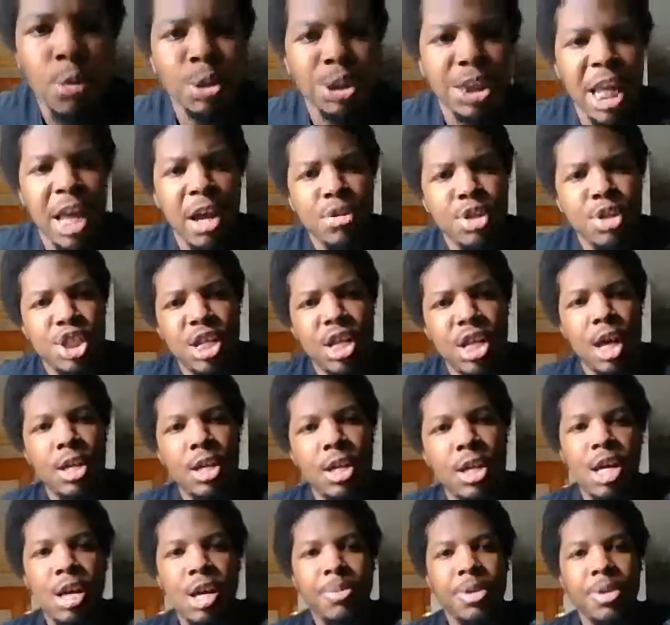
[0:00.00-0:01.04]
down
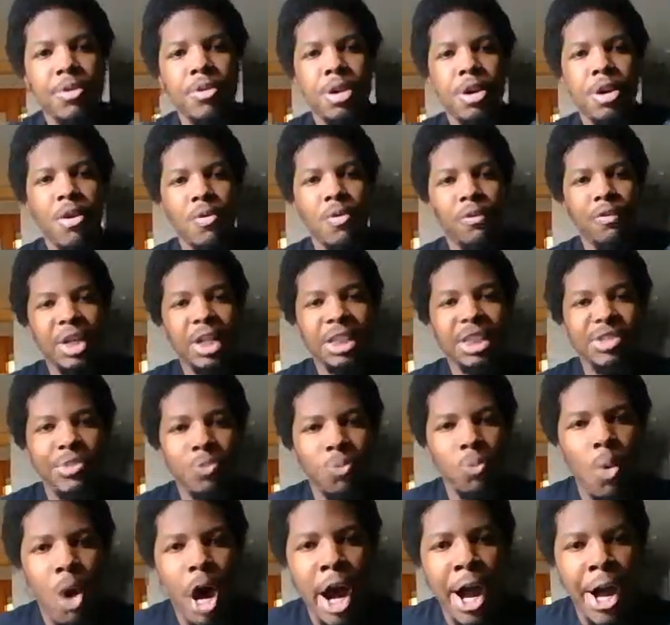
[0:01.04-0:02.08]
GIW. Reason
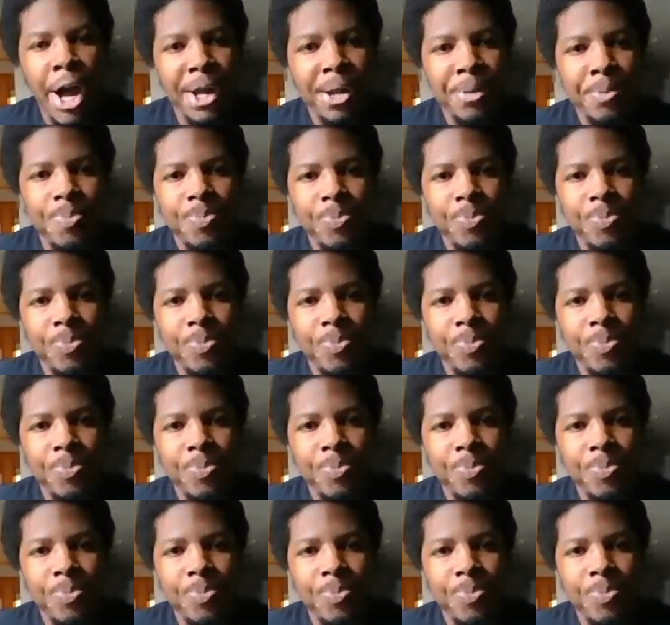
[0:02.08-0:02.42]
why?